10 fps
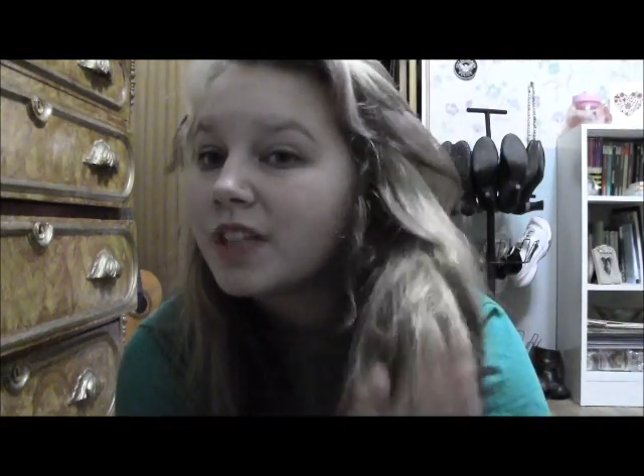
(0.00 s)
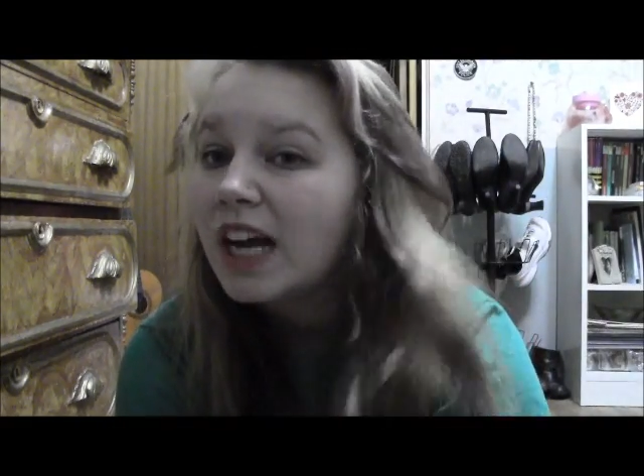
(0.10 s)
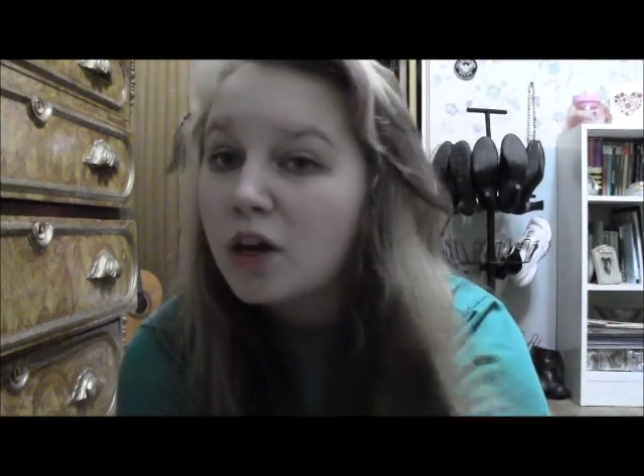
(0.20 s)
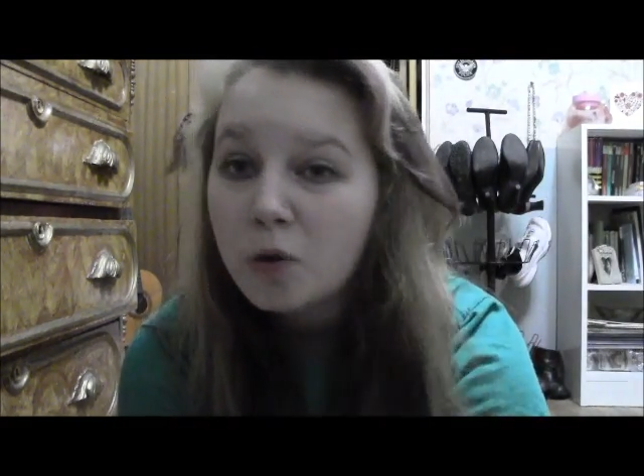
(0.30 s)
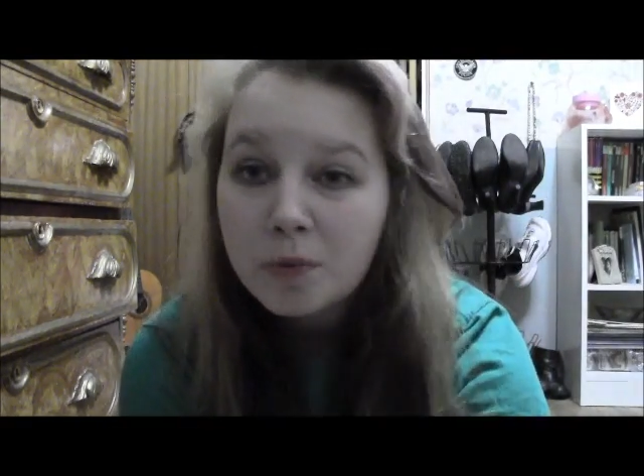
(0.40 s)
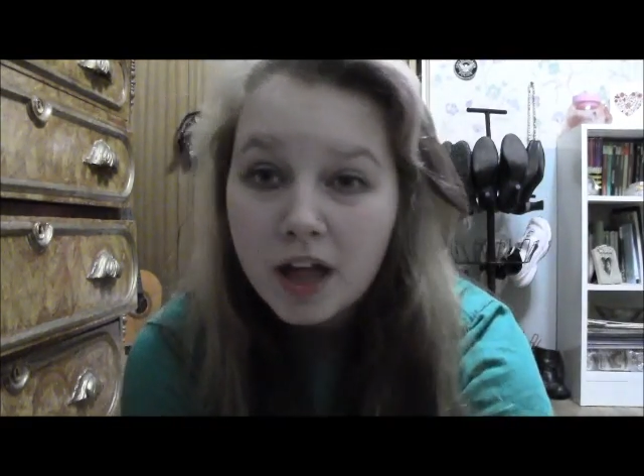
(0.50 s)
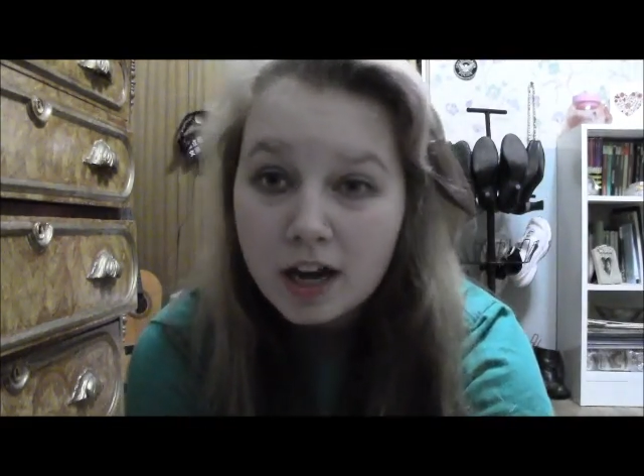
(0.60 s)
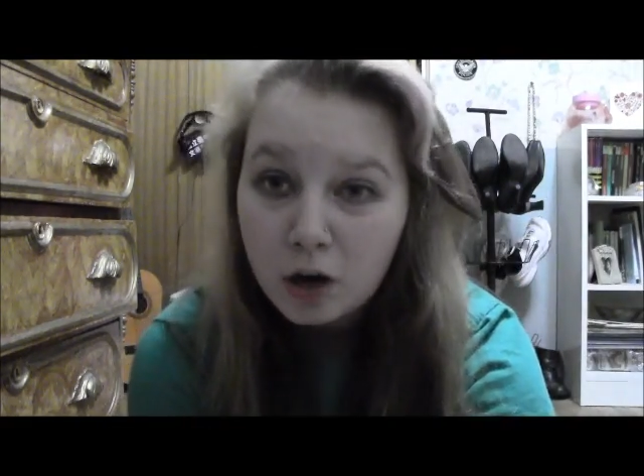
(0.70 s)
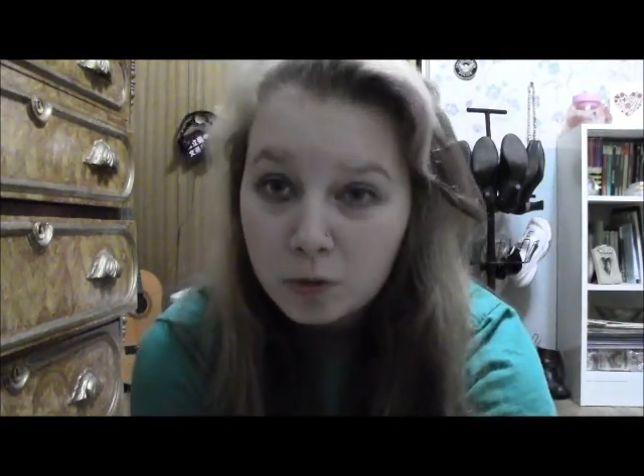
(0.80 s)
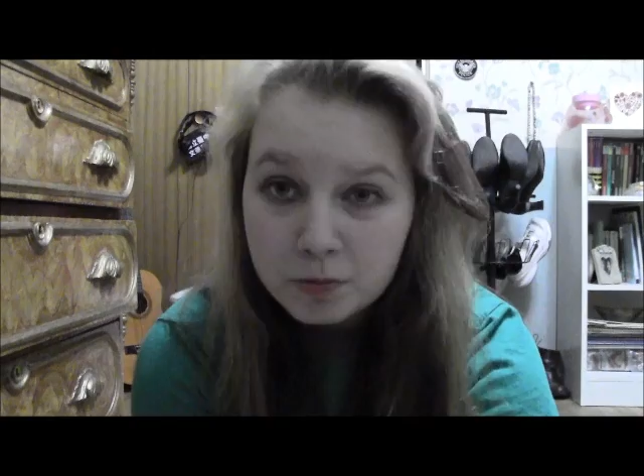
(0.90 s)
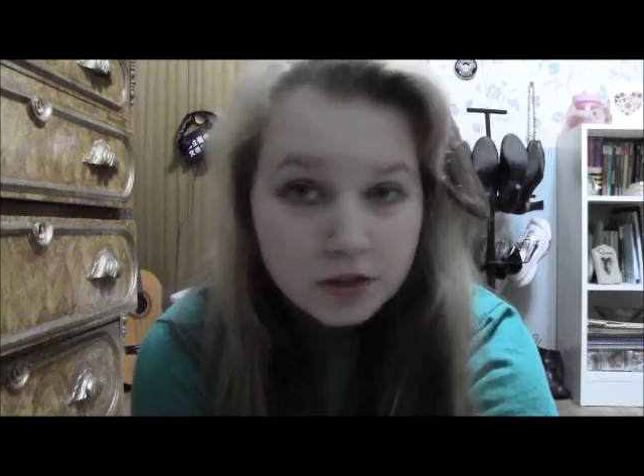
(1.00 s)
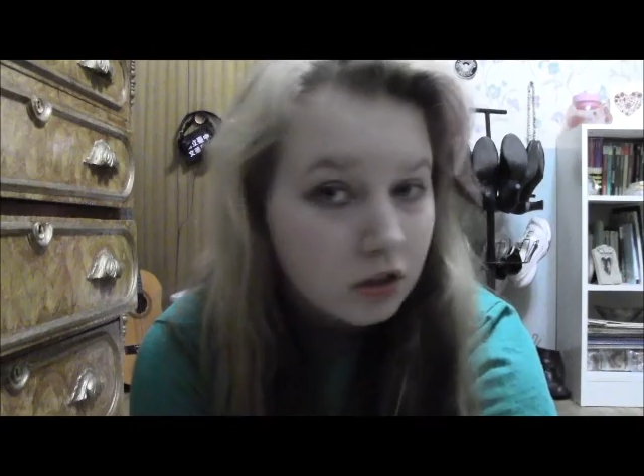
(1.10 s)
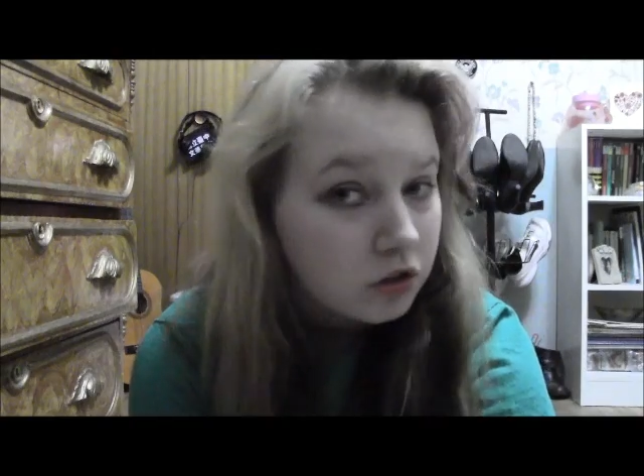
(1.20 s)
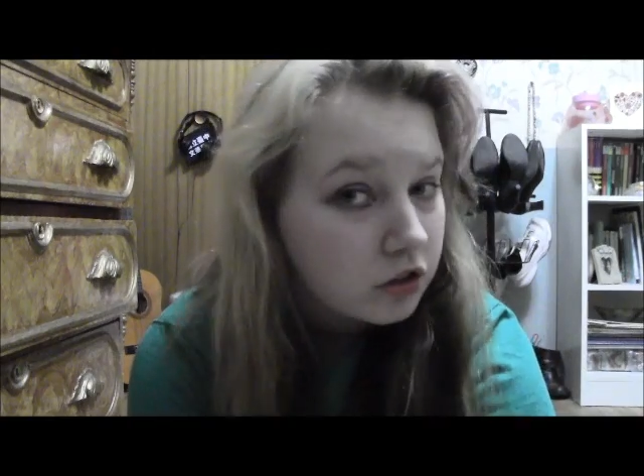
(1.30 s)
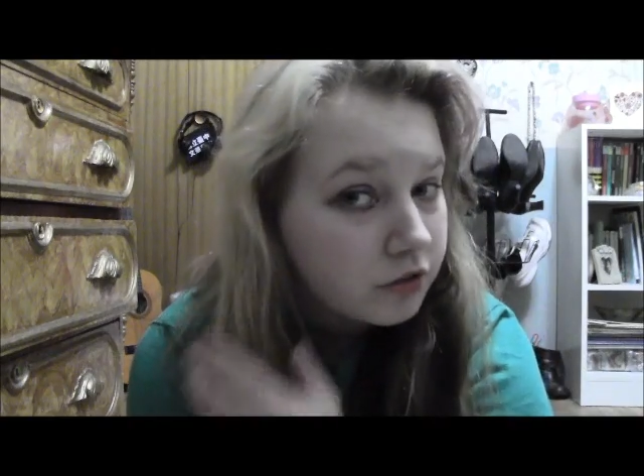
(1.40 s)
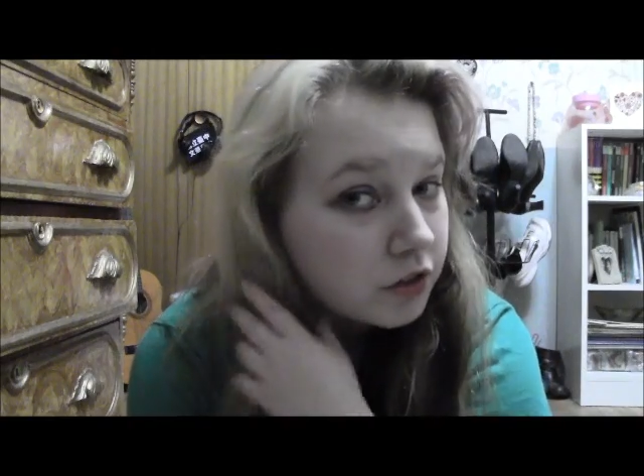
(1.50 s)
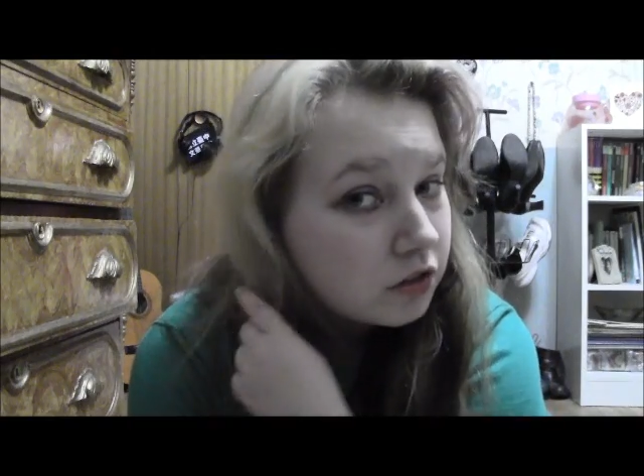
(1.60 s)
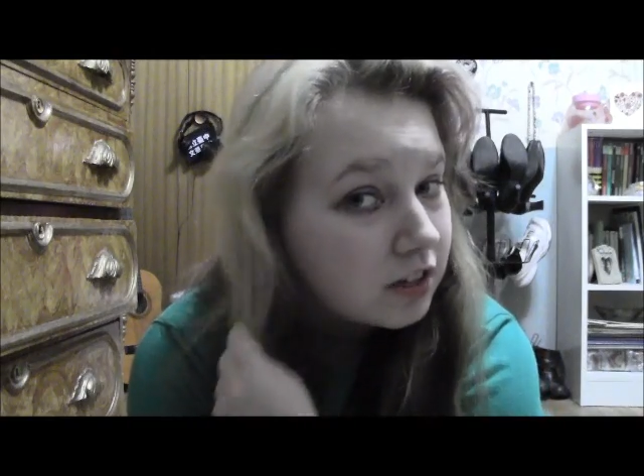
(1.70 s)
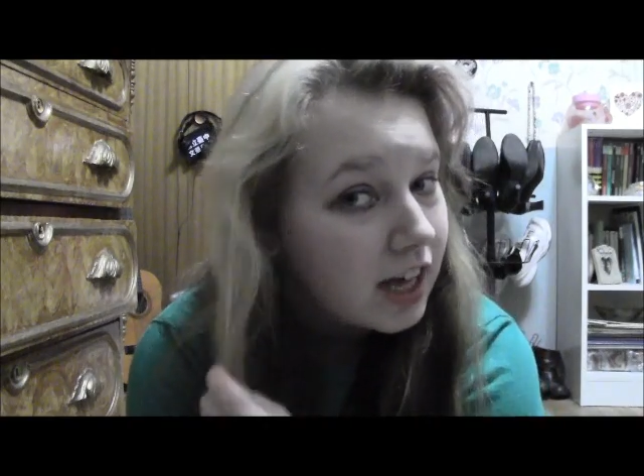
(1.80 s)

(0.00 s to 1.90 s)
I hope that helps those of you